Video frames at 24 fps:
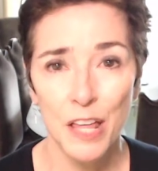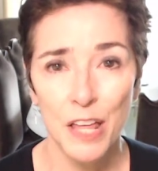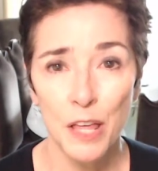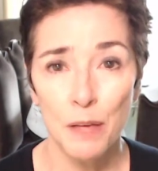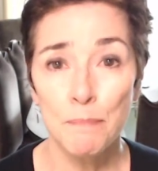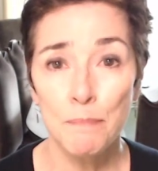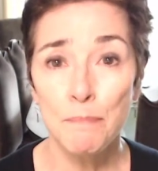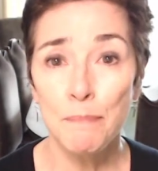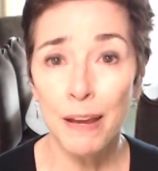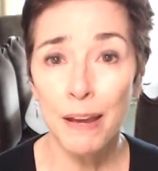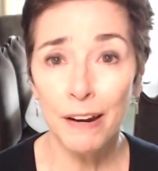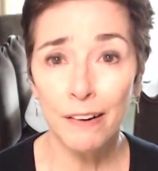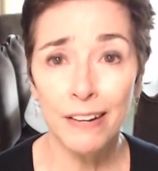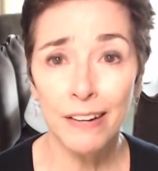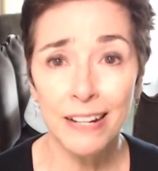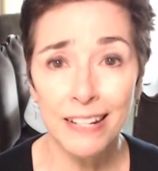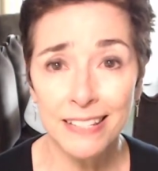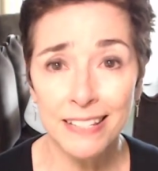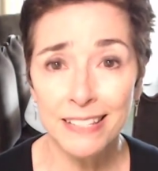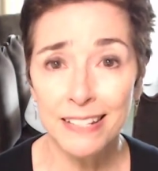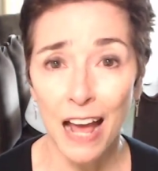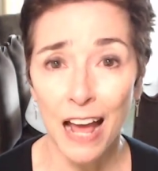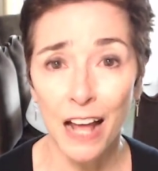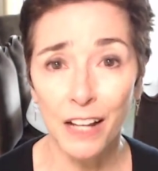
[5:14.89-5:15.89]
Mary
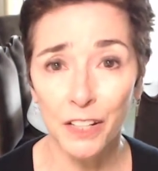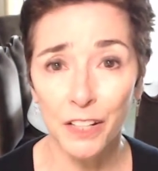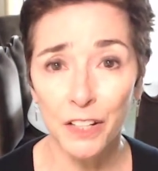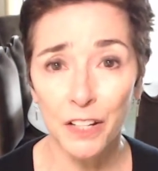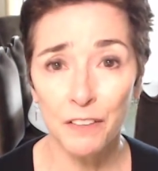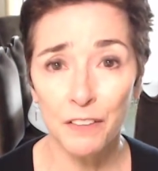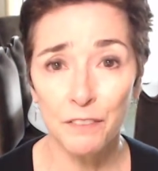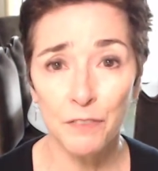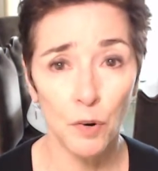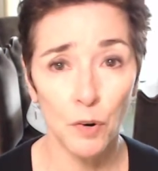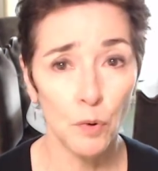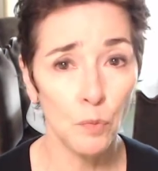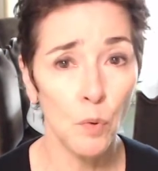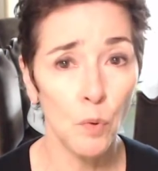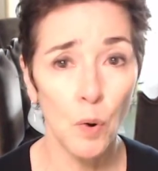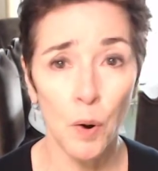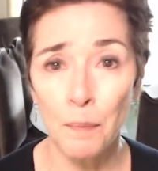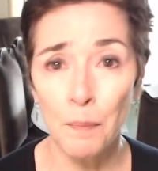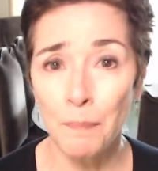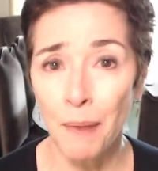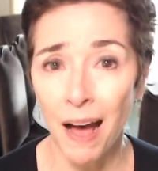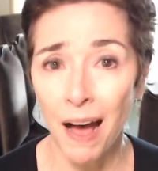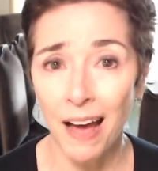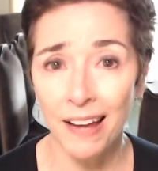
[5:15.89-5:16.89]
is not looking for warm
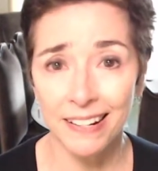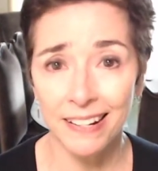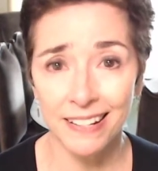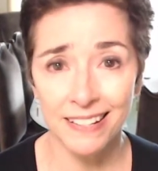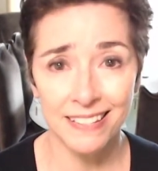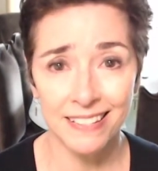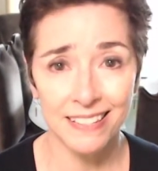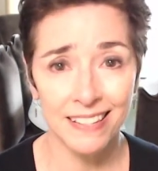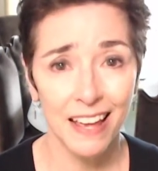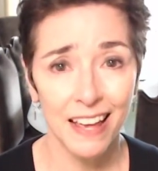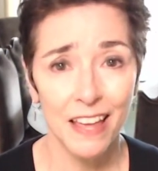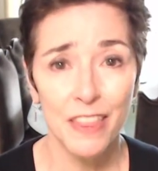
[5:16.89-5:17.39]
bodies,